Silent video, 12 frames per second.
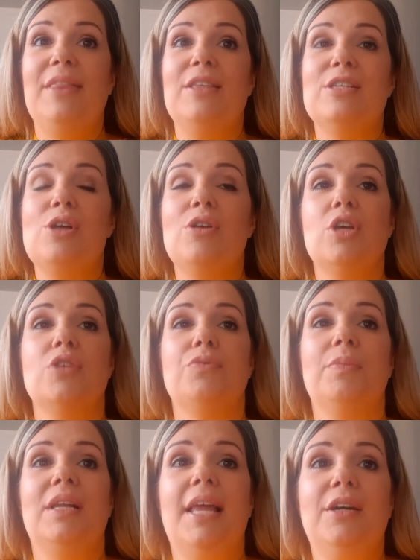There's all sorts from
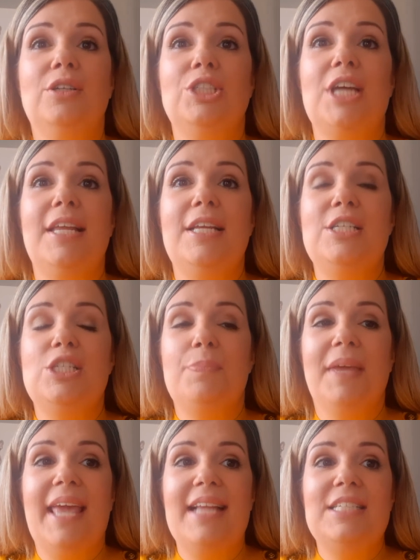the Lego challenge,
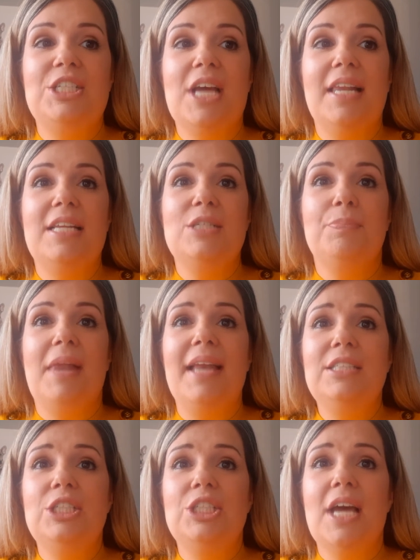spaghetti challenge,
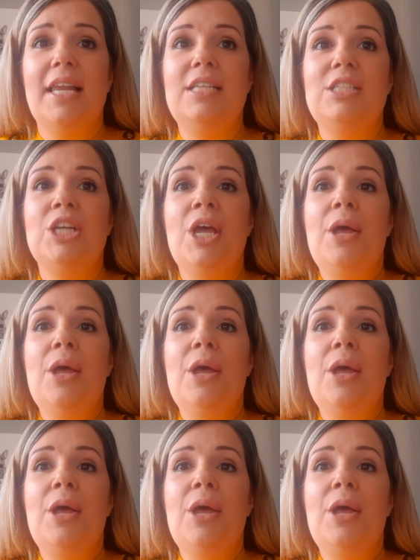planter challenge.